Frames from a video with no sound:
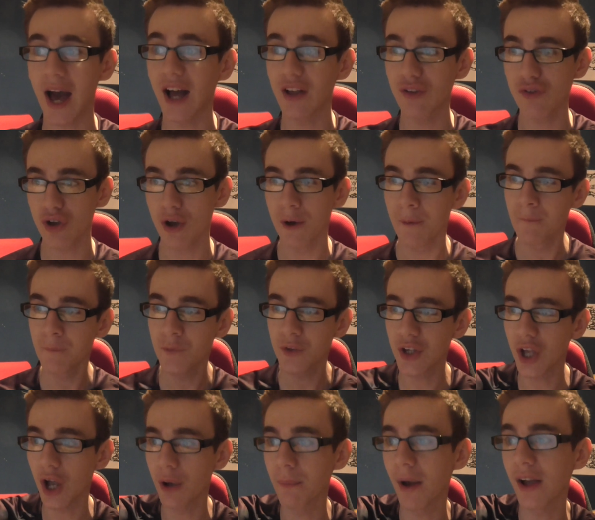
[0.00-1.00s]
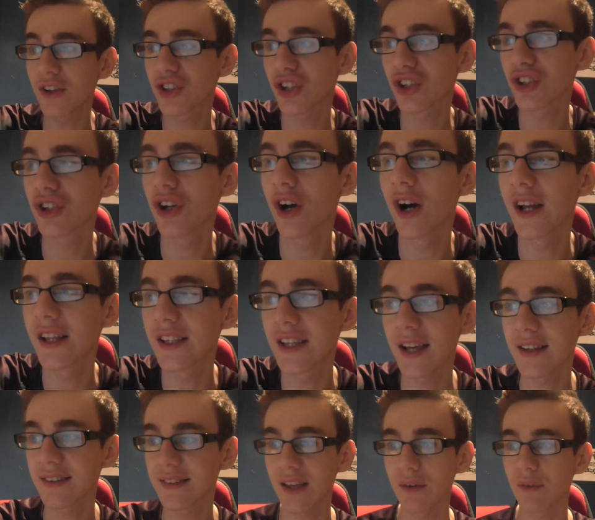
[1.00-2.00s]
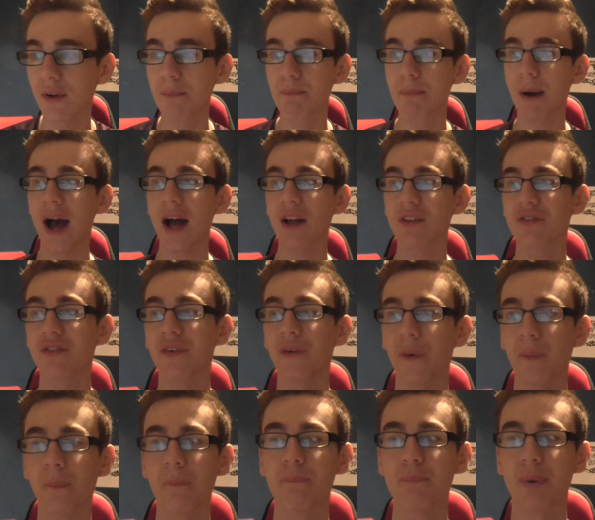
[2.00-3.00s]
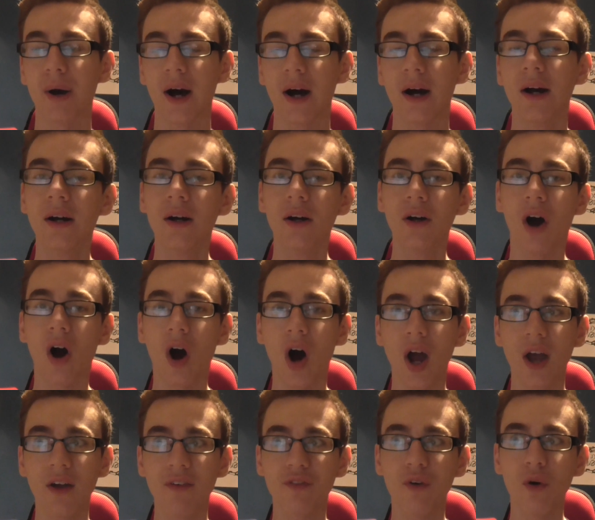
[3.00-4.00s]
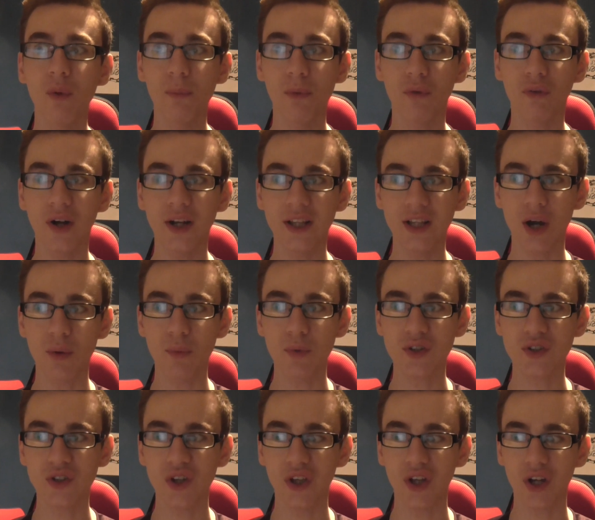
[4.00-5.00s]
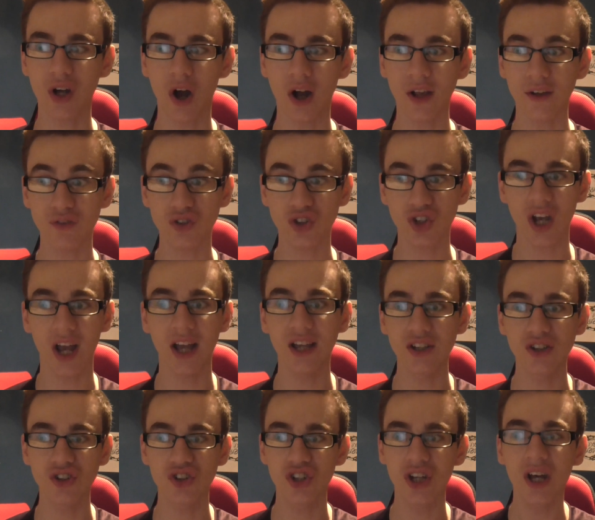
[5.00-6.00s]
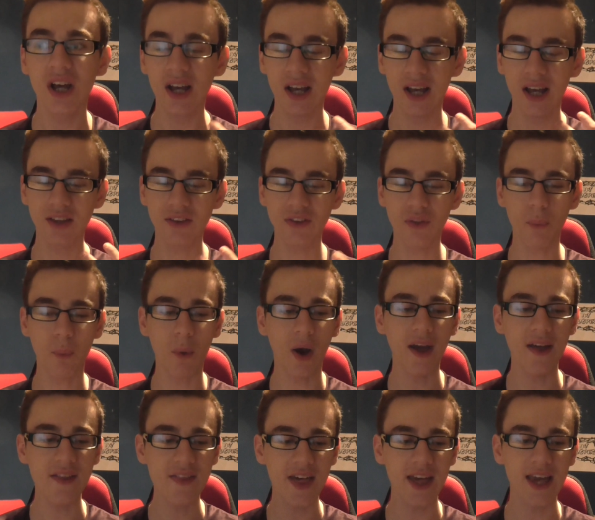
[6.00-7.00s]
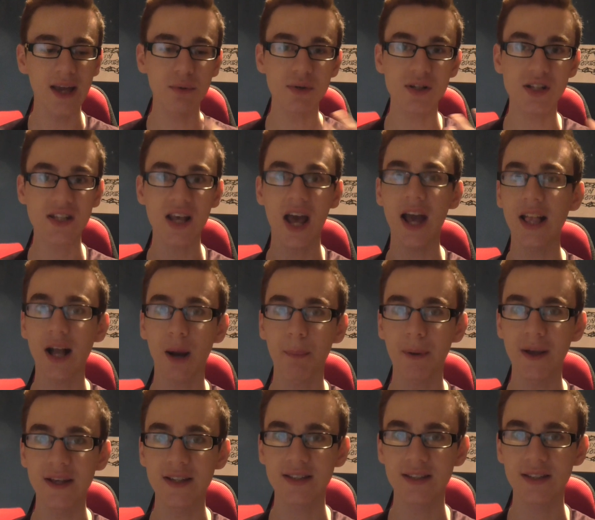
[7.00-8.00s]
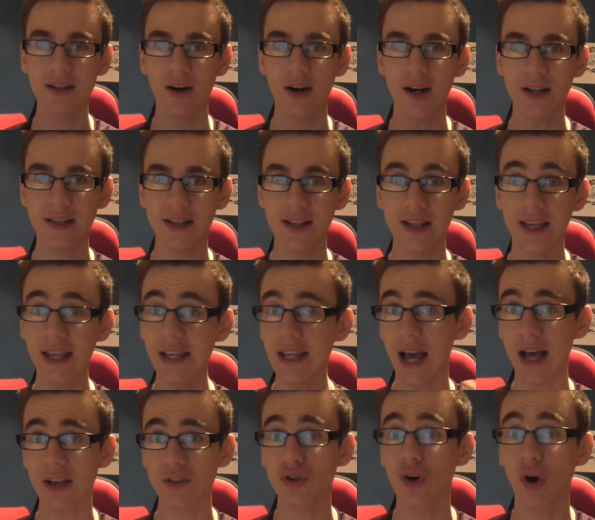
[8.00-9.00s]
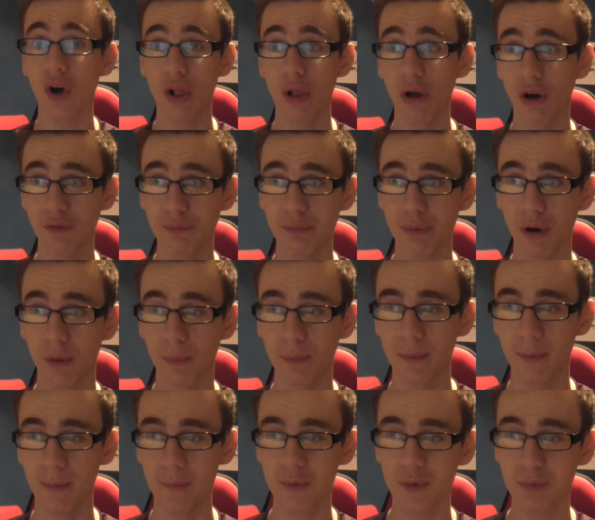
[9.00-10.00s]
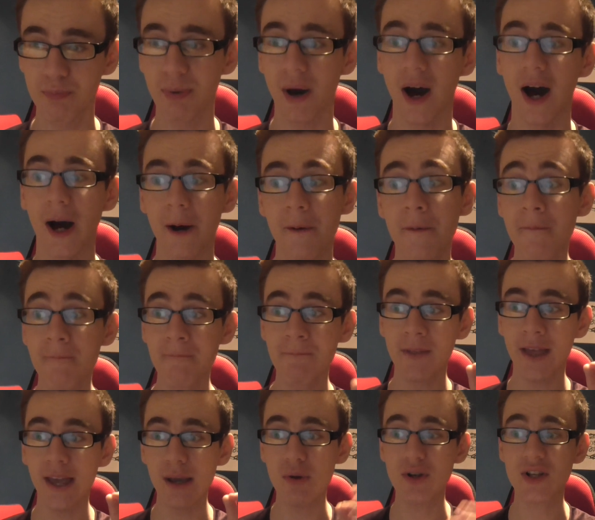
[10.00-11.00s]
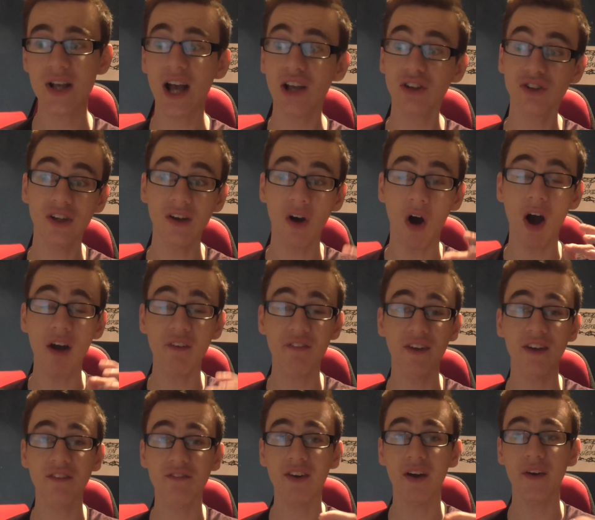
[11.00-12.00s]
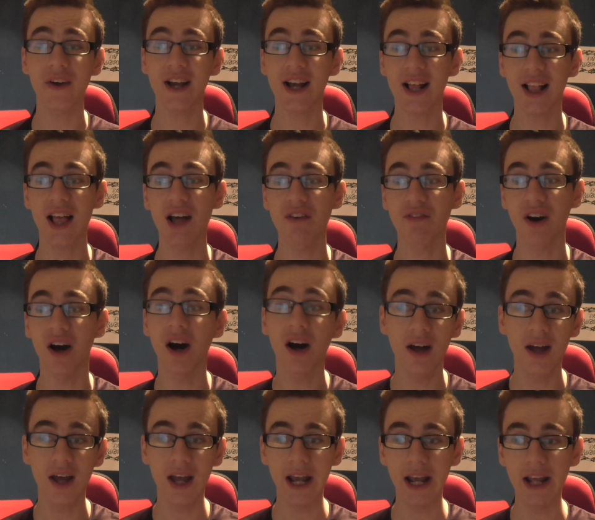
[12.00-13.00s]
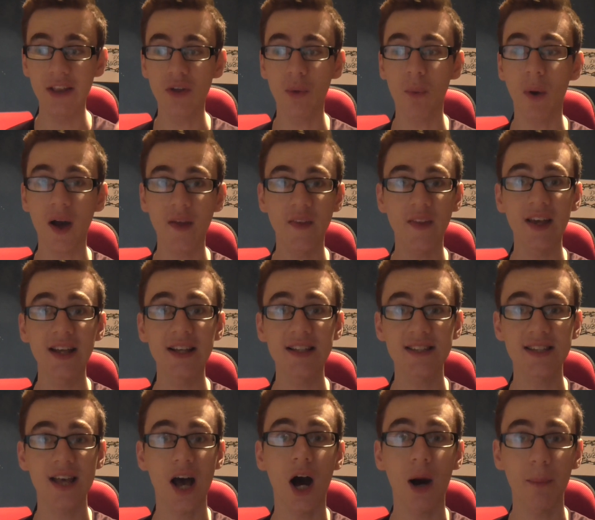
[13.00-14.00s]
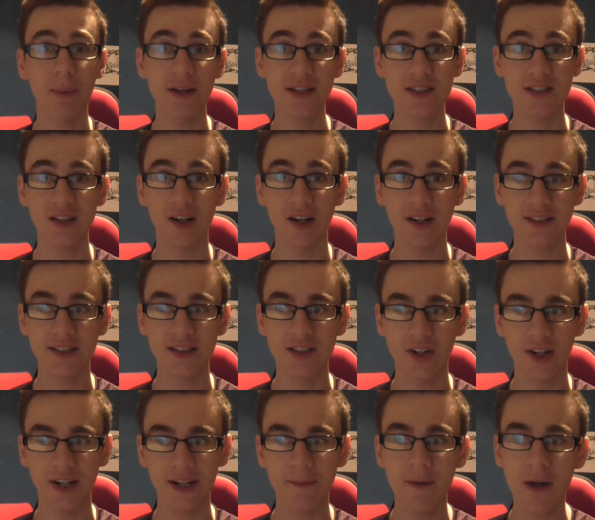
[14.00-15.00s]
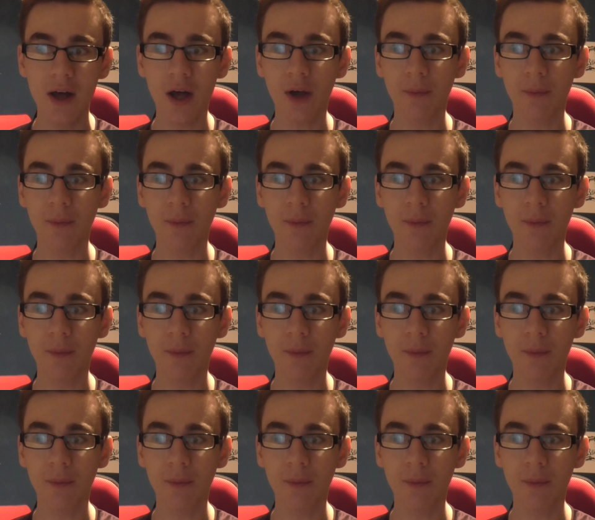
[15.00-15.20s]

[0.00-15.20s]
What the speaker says: And, Manchester United, yes, they're in bad form, but I thought Mourinho was going to kind of change the way that he was setting up his side, and he has got a lot of problems, but he was actually, I think, very clever in the way that he set up his side tonight.